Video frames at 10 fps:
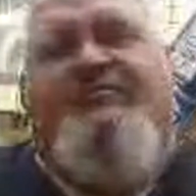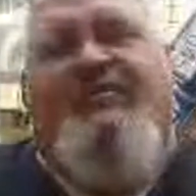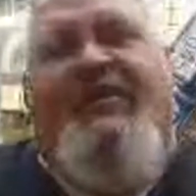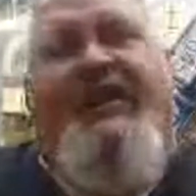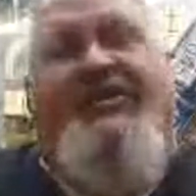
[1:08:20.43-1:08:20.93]
a
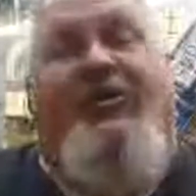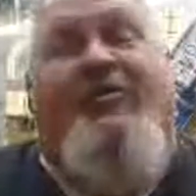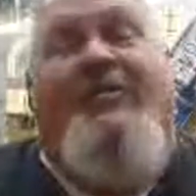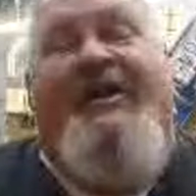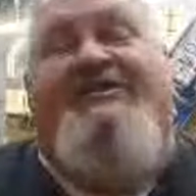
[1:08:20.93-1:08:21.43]

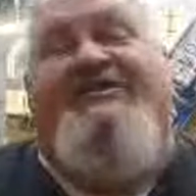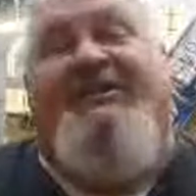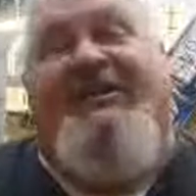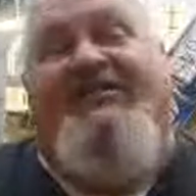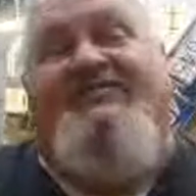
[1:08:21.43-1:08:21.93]
Duramax and an
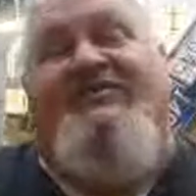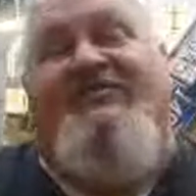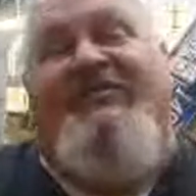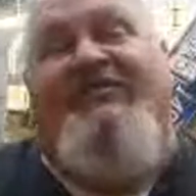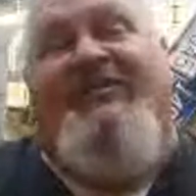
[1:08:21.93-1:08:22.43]

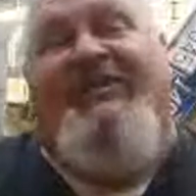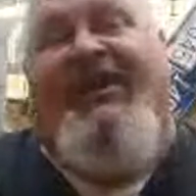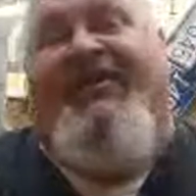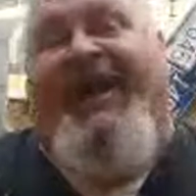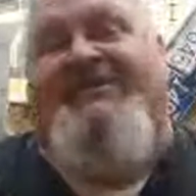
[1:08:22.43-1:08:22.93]
F-250. Now
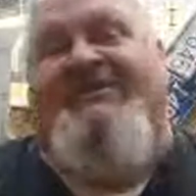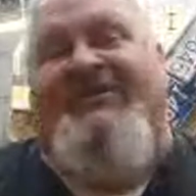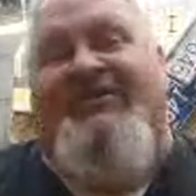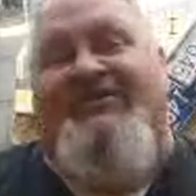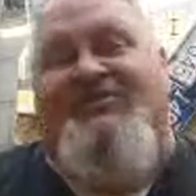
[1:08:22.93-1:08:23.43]
that's a
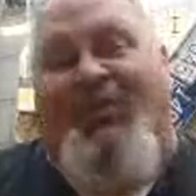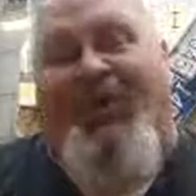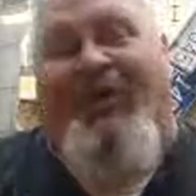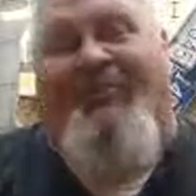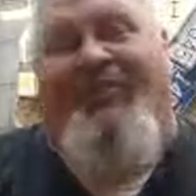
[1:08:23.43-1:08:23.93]
good swap.